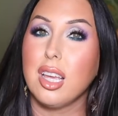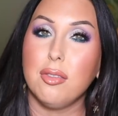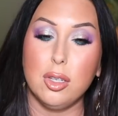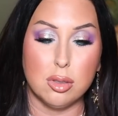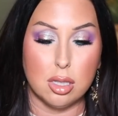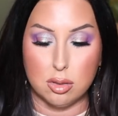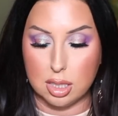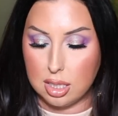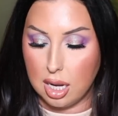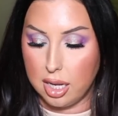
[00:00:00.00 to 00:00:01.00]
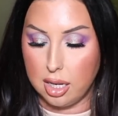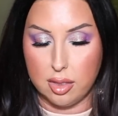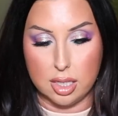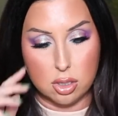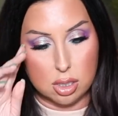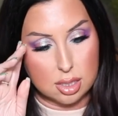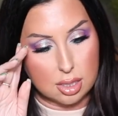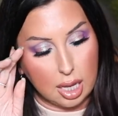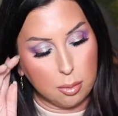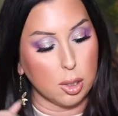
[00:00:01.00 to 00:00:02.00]
I've used those a ton. These are the
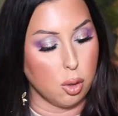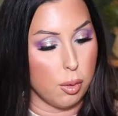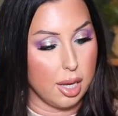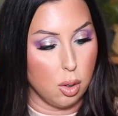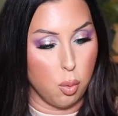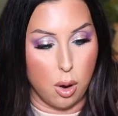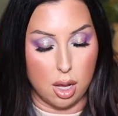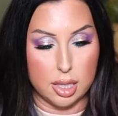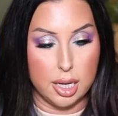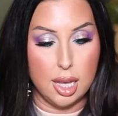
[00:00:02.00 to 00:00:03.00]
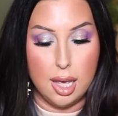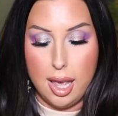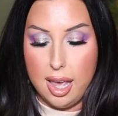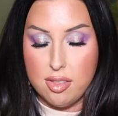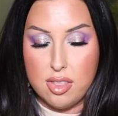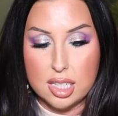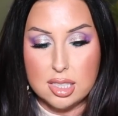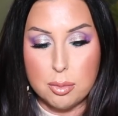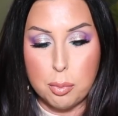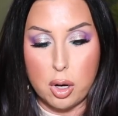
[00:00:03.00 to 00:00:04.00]
same great quality.
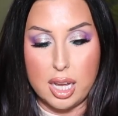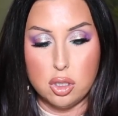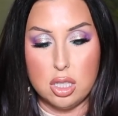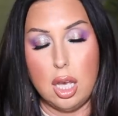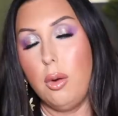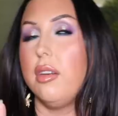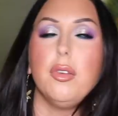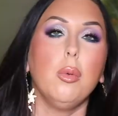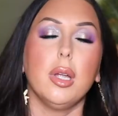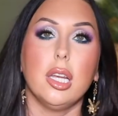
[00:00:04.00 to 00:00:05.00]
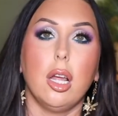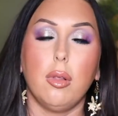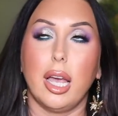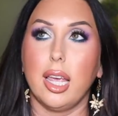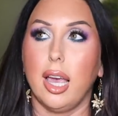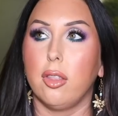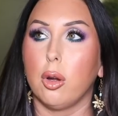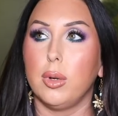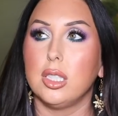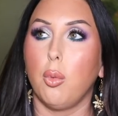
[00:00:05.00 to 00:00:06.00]
This brush though, if you want to know, like,
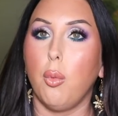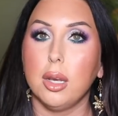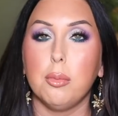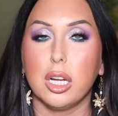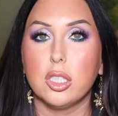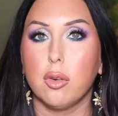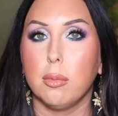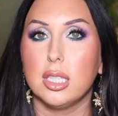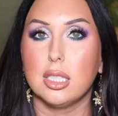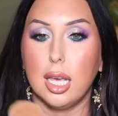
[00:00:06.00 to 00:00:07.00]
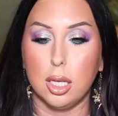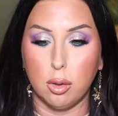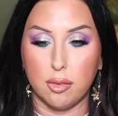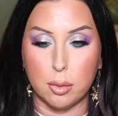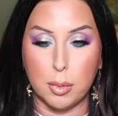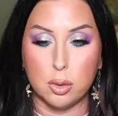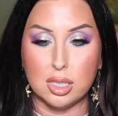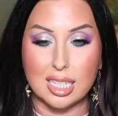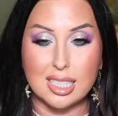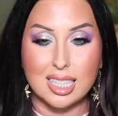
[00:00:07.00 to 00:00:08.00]
Heather, what's one brush from the set you love the
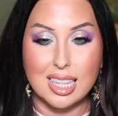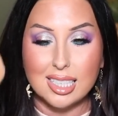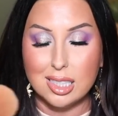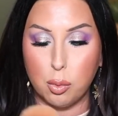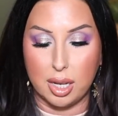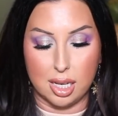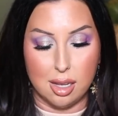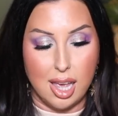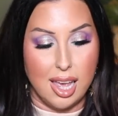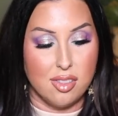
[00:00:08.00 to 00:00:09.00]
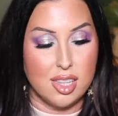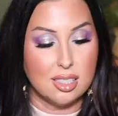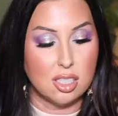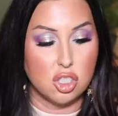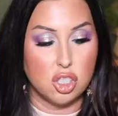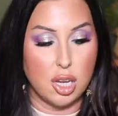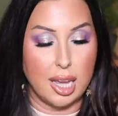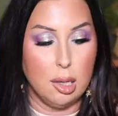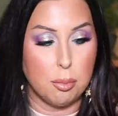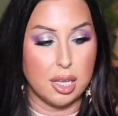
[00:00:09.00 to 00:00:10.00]
most? It's this one. This
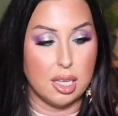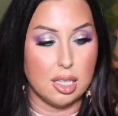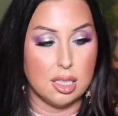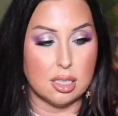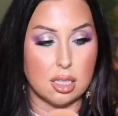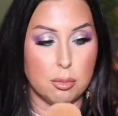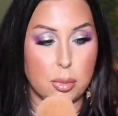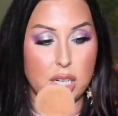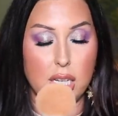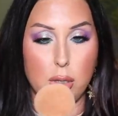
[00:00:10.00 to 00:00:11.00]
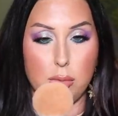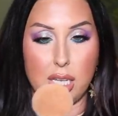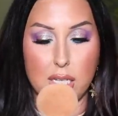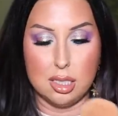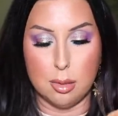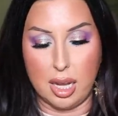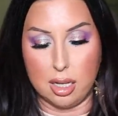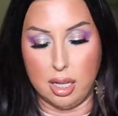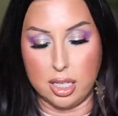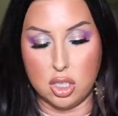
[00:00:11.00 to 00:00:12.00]
shape is pretty unique to my
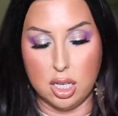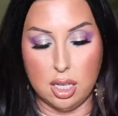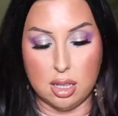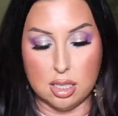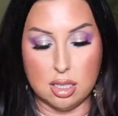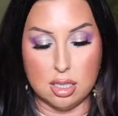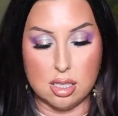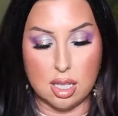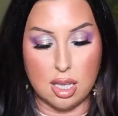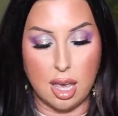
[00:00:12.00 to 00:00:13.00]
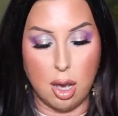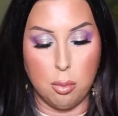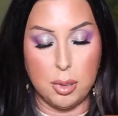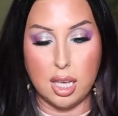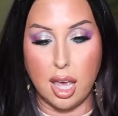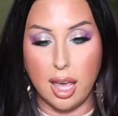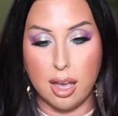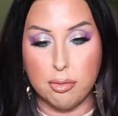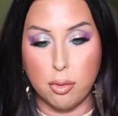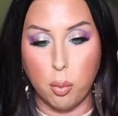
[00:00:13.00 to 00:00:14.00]
collection. This is the
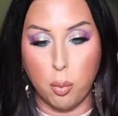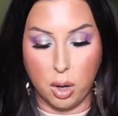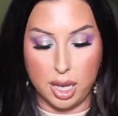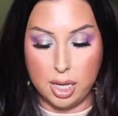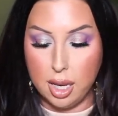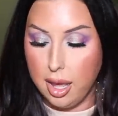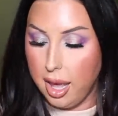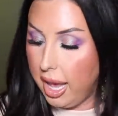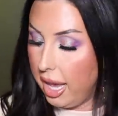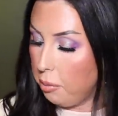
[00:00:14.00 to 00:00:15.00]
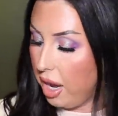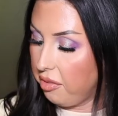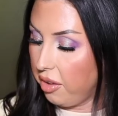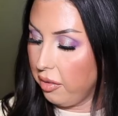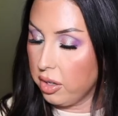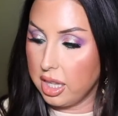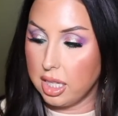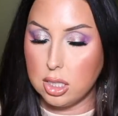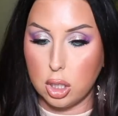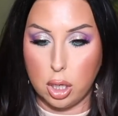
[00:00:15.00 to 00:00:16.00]
LBF1, and my favorite
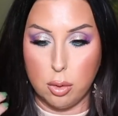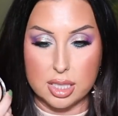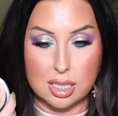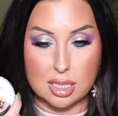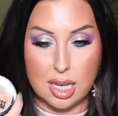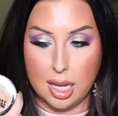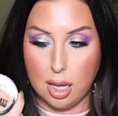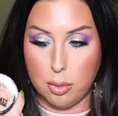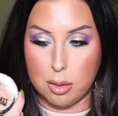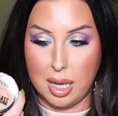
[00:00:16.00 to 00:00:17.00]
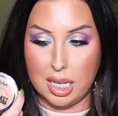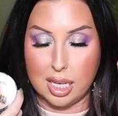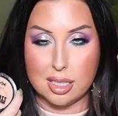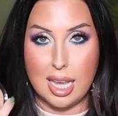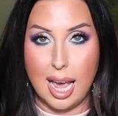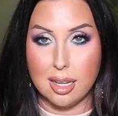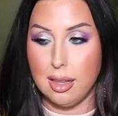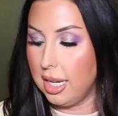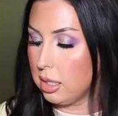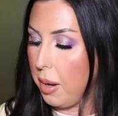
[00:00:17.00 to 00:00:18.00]
thing to do is to take it with my NYX High
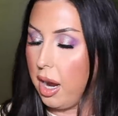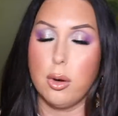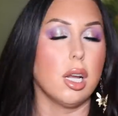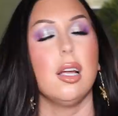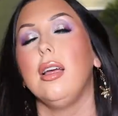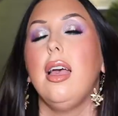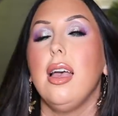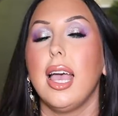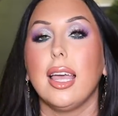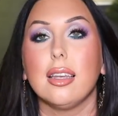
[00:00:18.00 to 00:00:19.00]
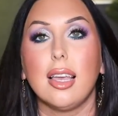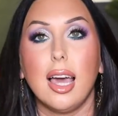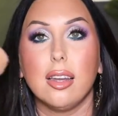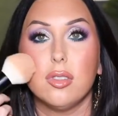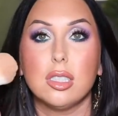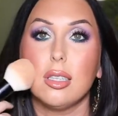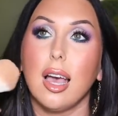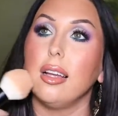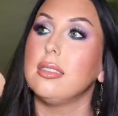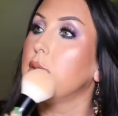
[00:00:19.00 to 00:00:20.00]
Gloss powder and kind of
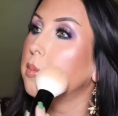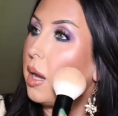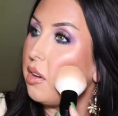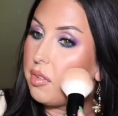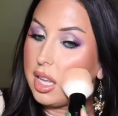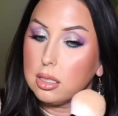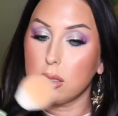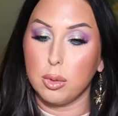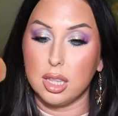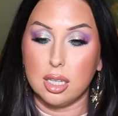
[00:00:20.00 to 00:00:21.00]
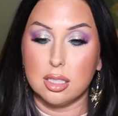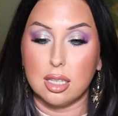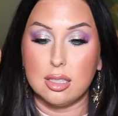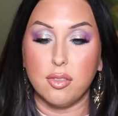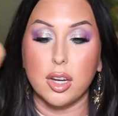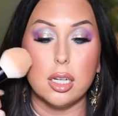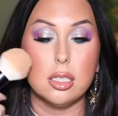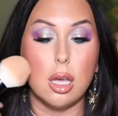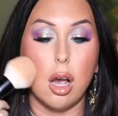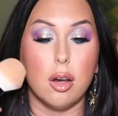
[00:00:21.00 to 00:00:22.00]
set my face with this. It's very
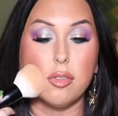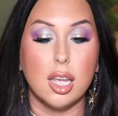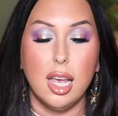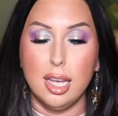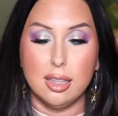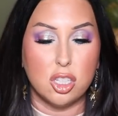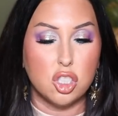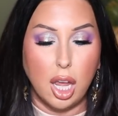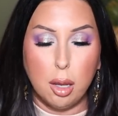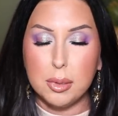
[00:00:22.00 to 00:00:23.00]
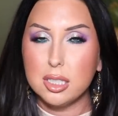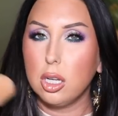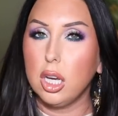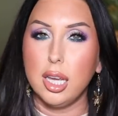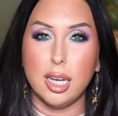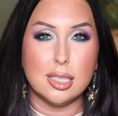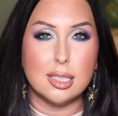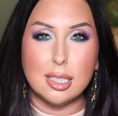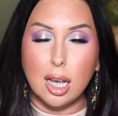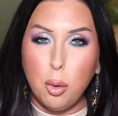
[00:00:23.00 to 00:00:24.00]
soft. The shape is good. It's
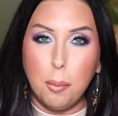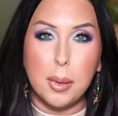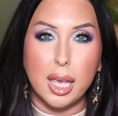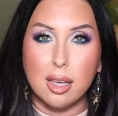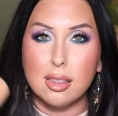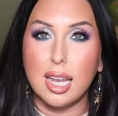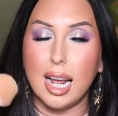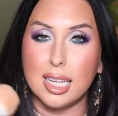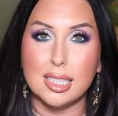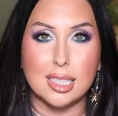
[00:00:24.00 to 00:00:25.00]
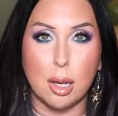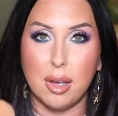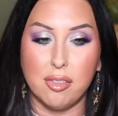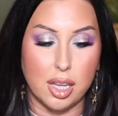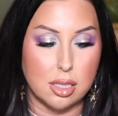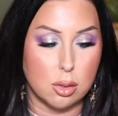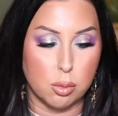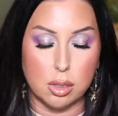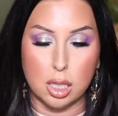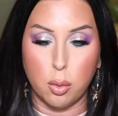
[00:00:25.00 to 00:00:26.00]
so big that I can set my face
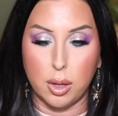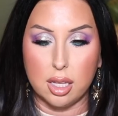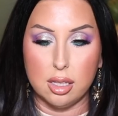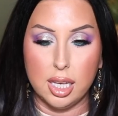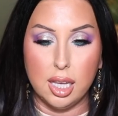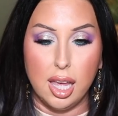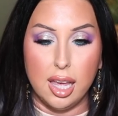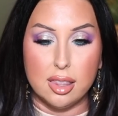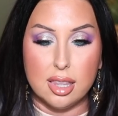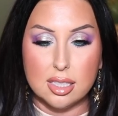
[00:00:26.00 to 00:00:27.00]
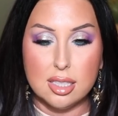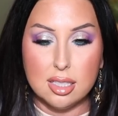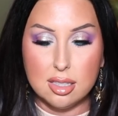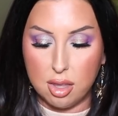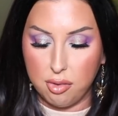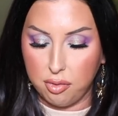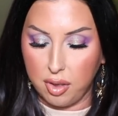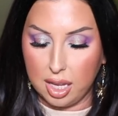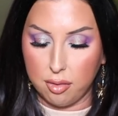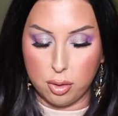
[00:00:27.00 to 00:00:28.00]
really quickly. This is the
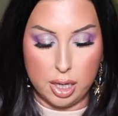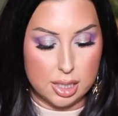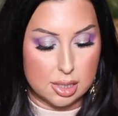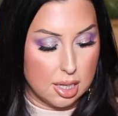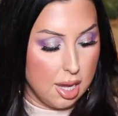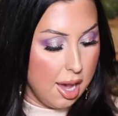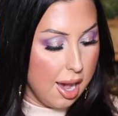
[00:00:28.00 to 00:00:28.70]
favorite.